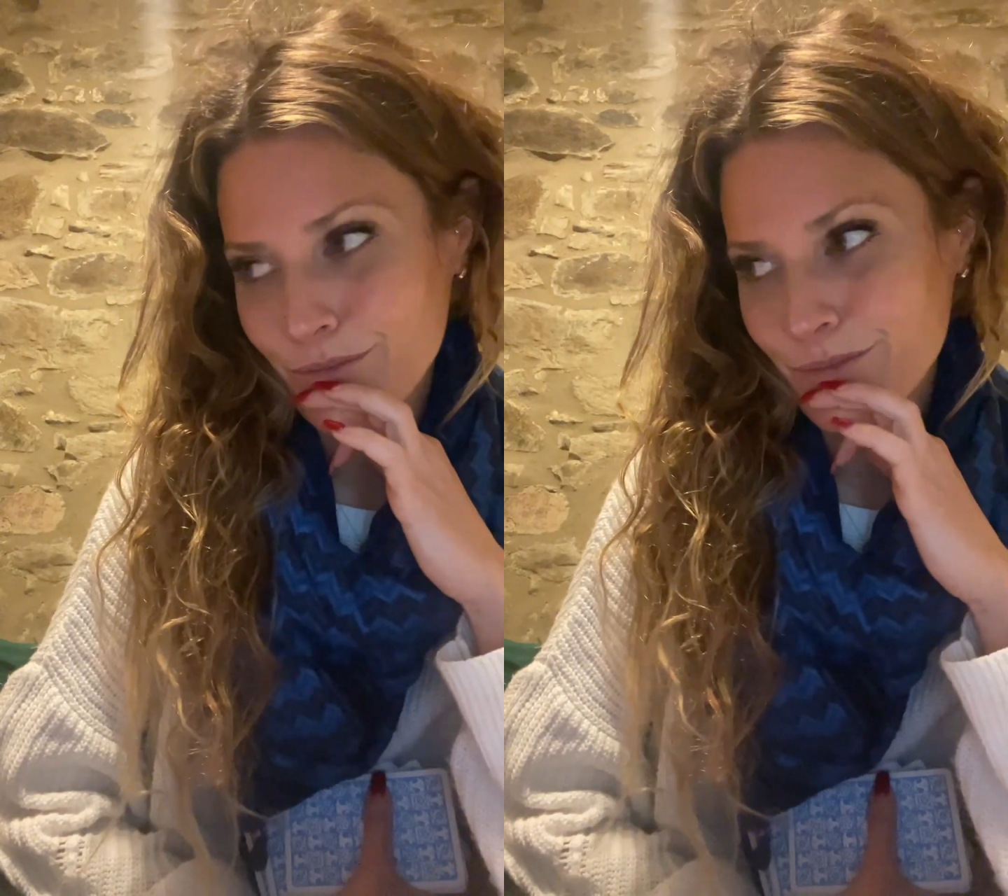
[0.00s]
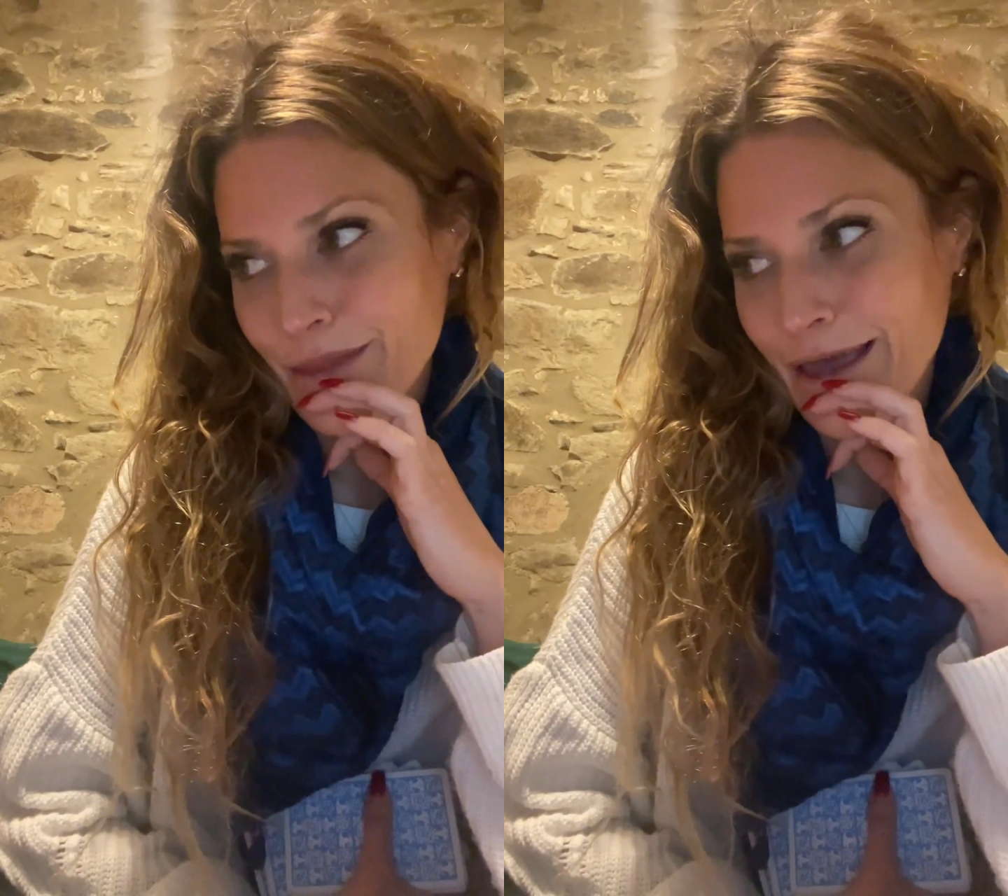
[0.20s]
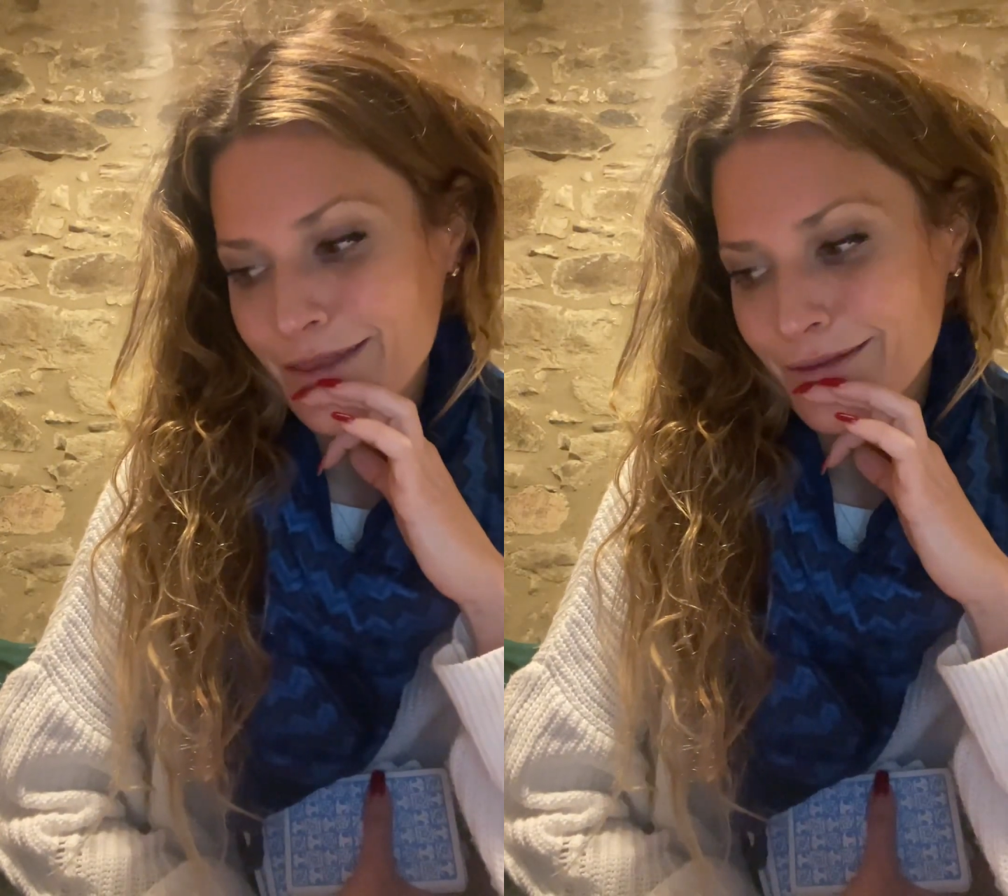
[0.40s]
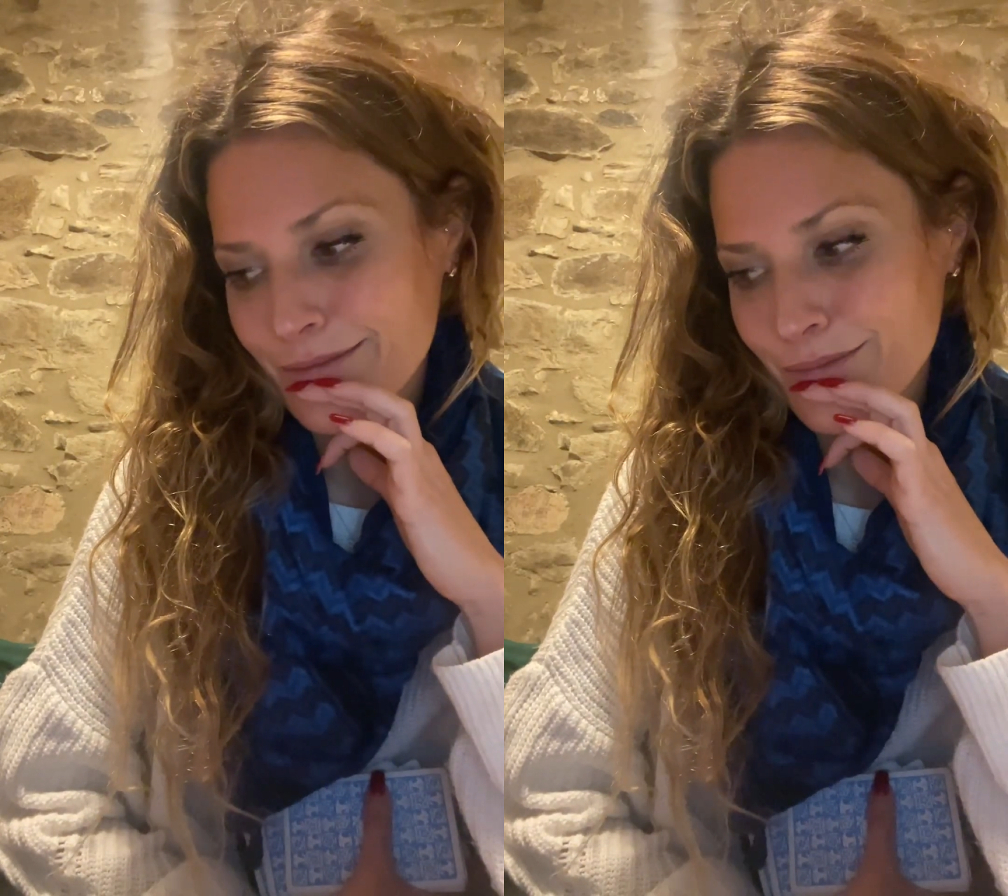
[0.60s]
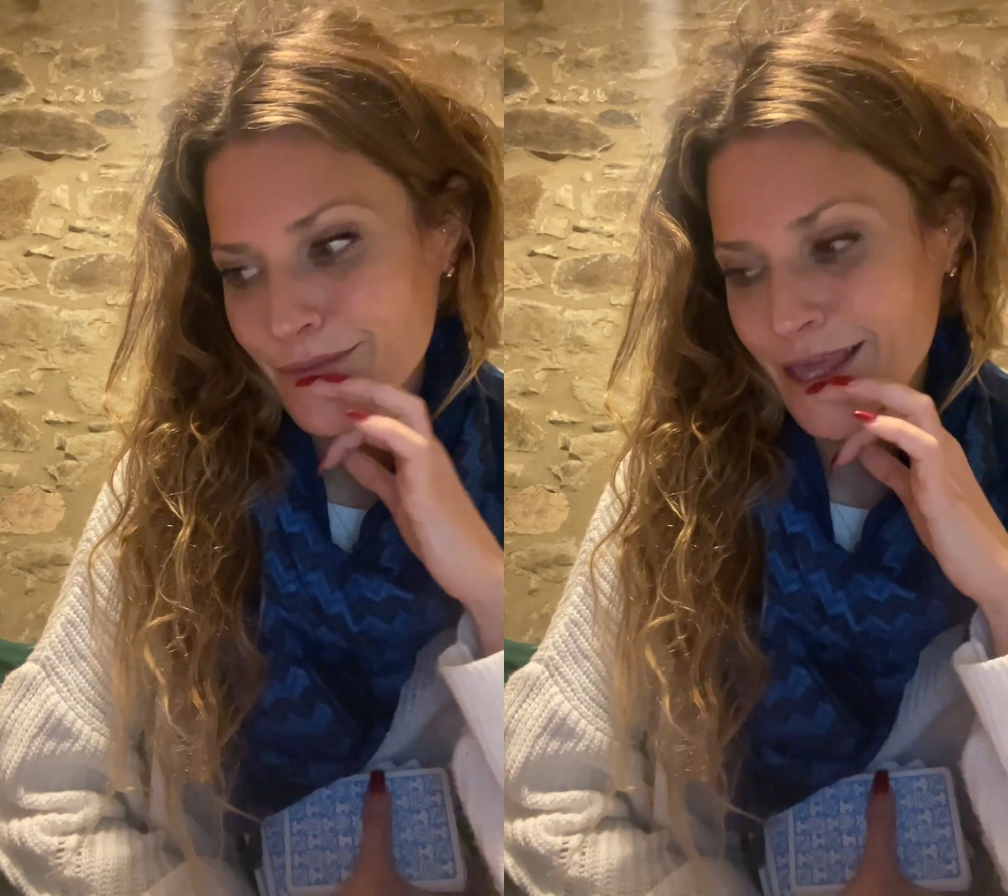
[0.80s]
that
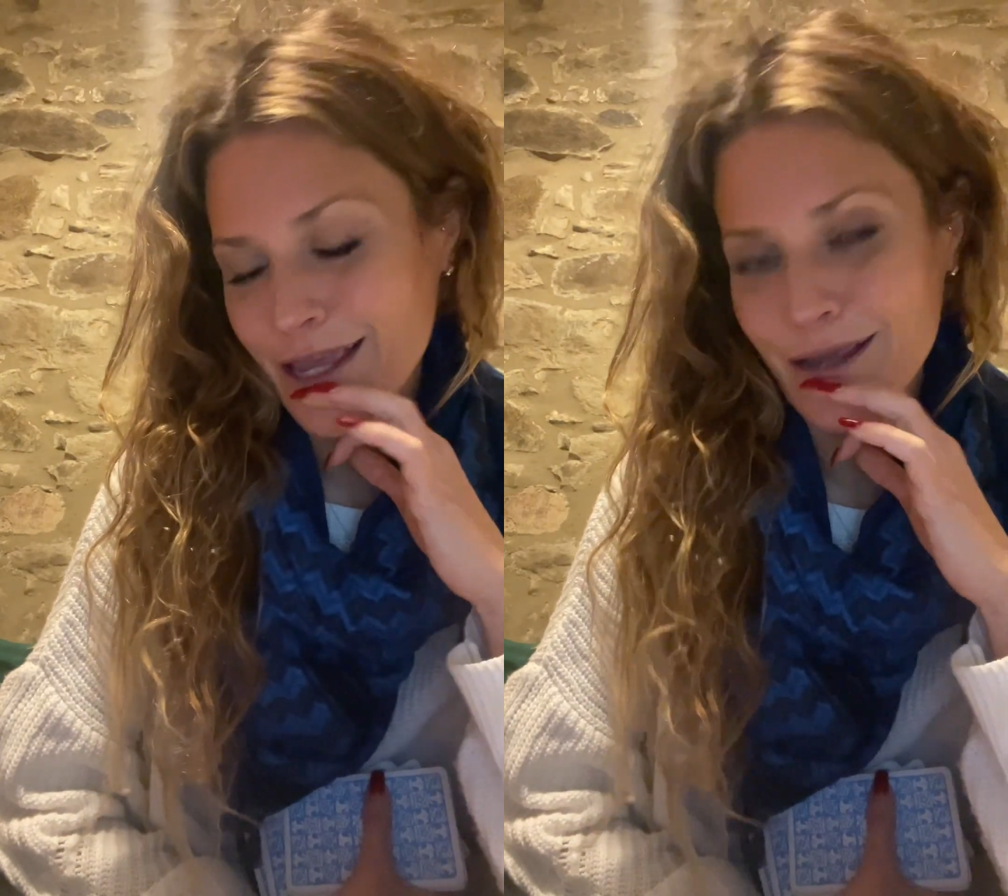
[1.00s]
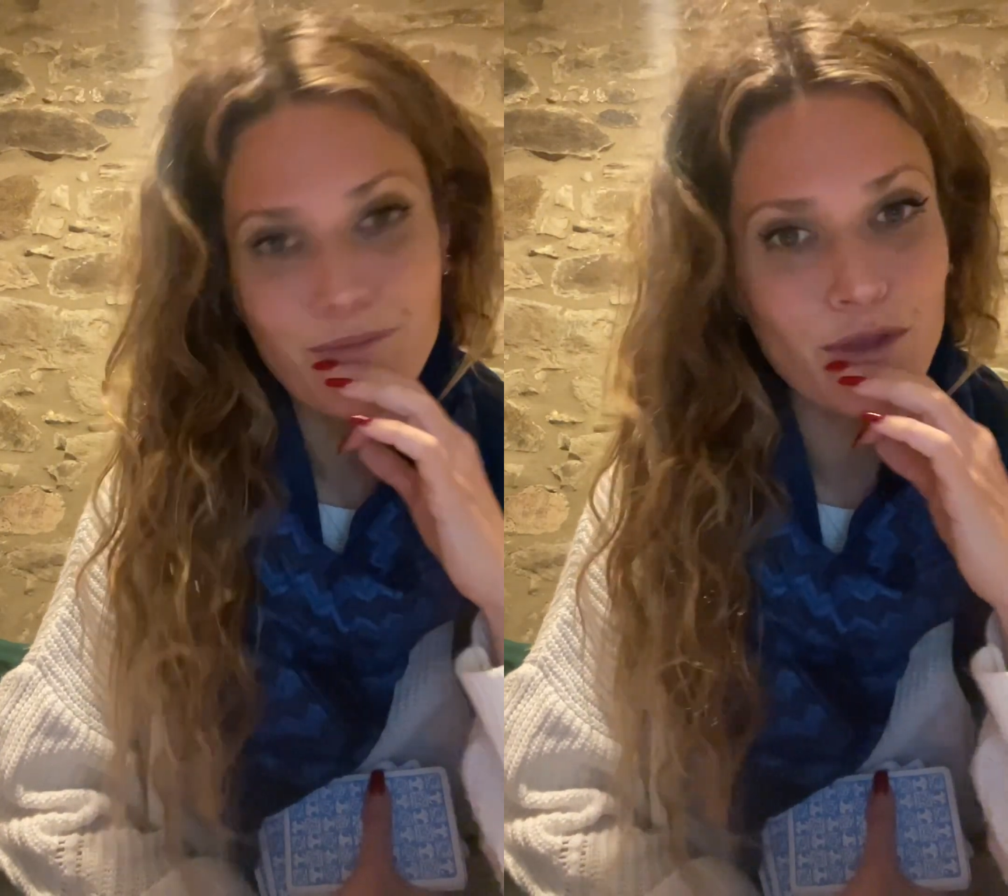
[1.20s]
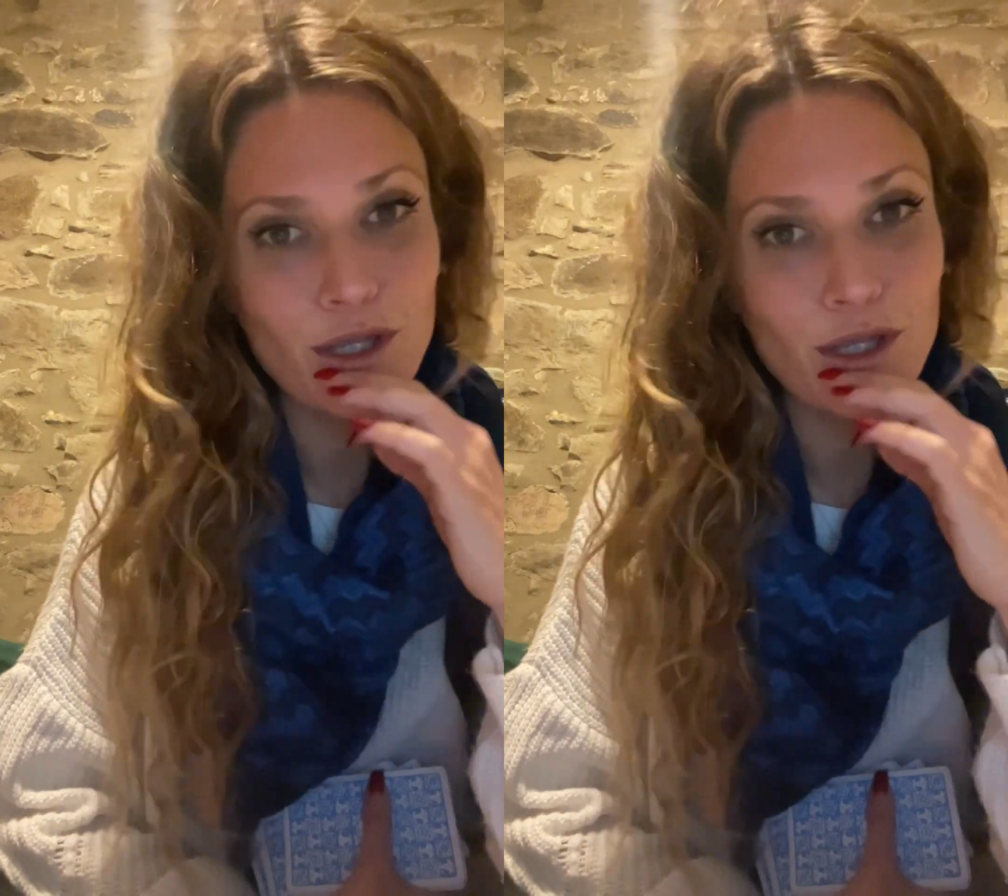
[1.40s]
thing.